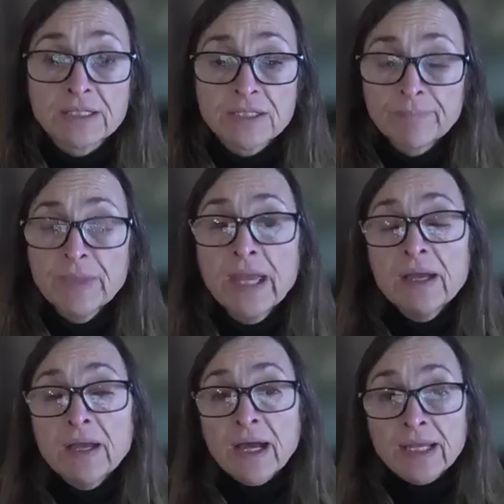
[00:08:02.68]
is.
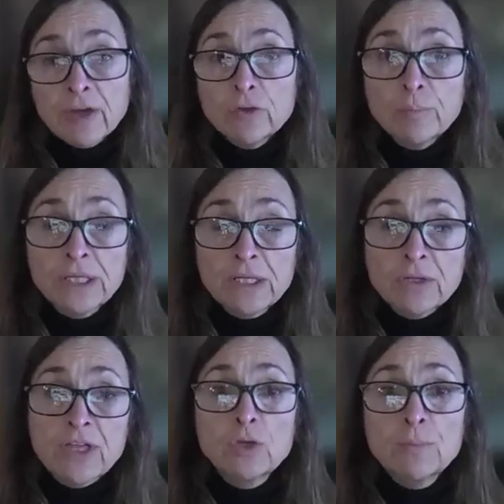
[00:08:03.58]
Another
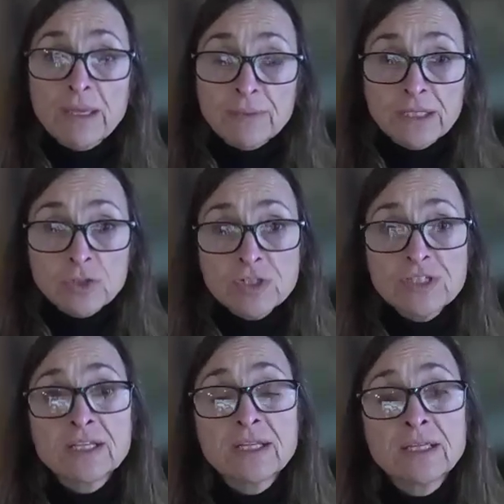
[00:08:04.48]
bill that you may be
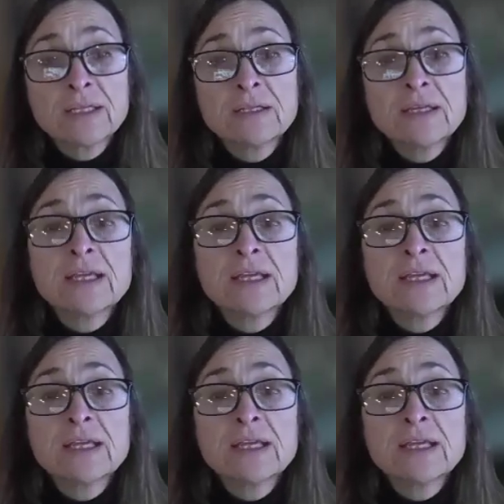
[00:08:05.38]
interested in